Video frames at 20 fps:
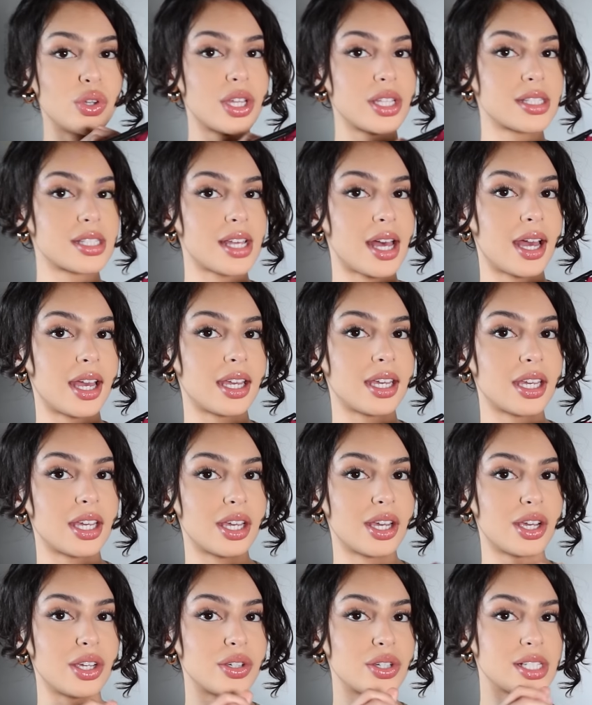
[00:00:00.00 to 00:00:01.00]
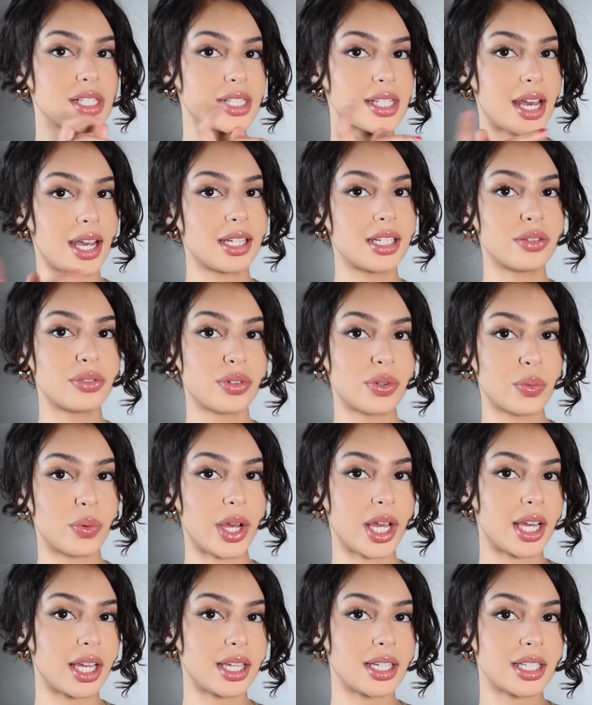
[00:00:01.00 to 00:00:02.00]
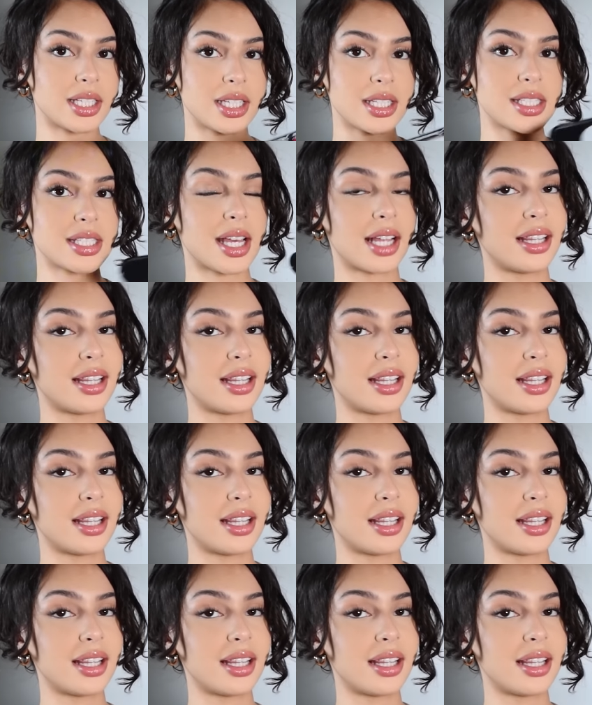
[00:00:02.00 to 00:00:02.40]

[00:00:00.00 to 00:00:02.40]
can tie it here, you can tie it different ways. I